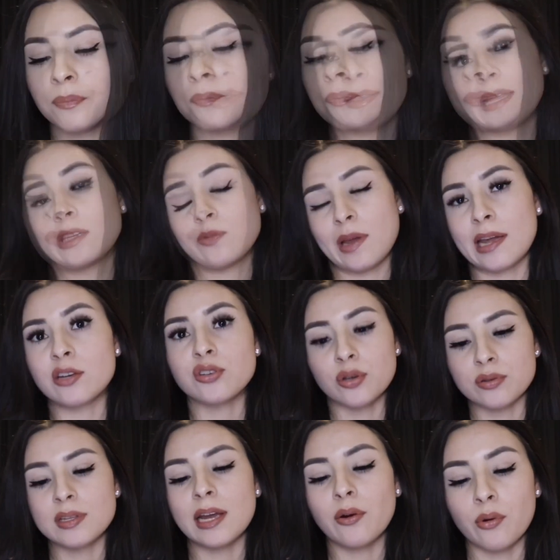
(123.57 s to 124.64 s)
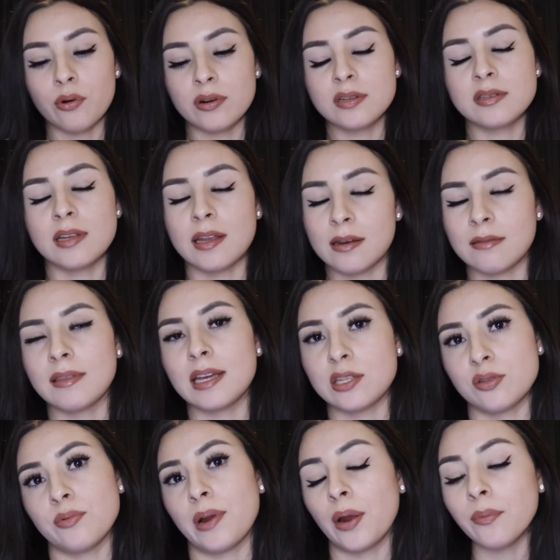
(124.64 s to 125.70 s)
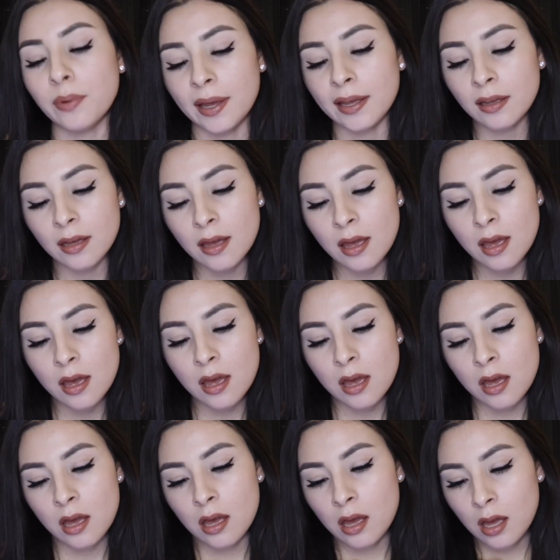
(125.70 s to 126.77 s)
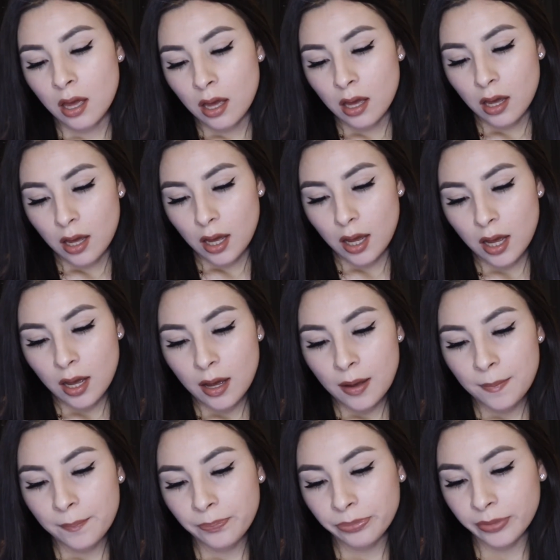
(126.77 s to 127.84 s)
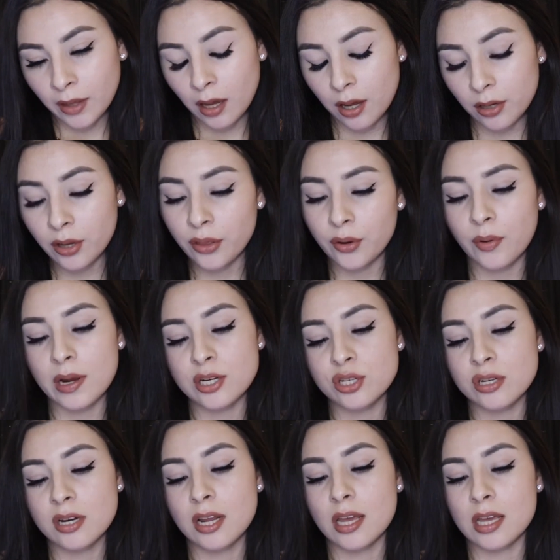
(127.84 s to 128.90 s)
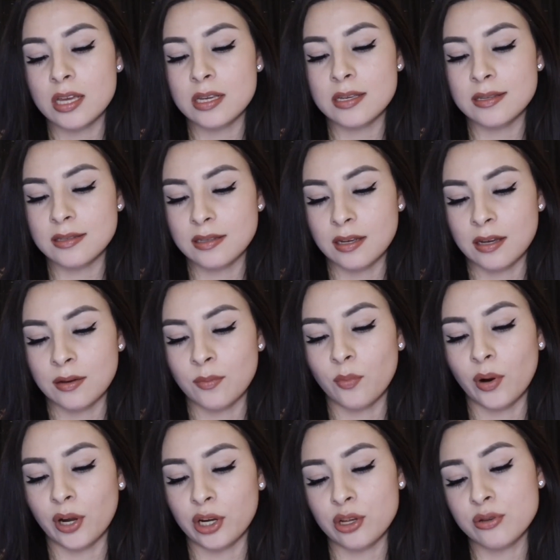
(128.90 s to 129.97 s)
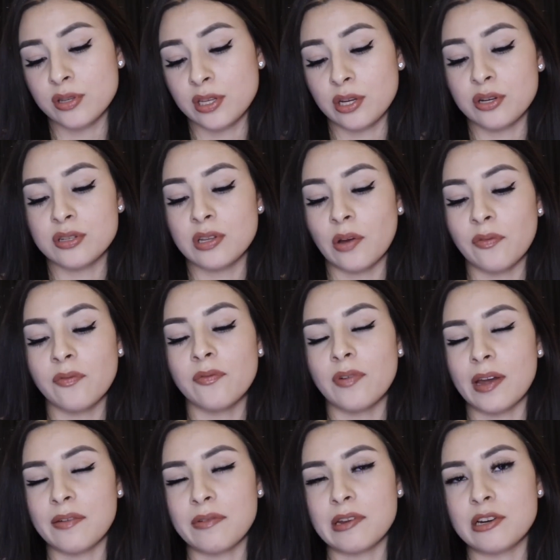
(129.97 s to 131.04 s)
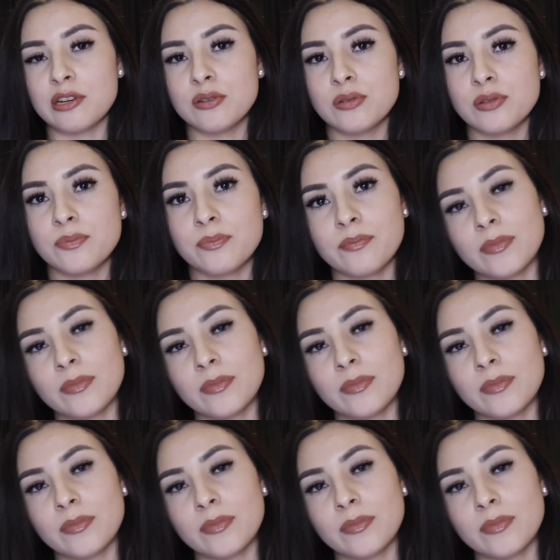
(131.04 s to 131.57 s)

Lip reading: And that's why I chose that course, and that's where I went. Another question is, where do you see yourself in 5 years?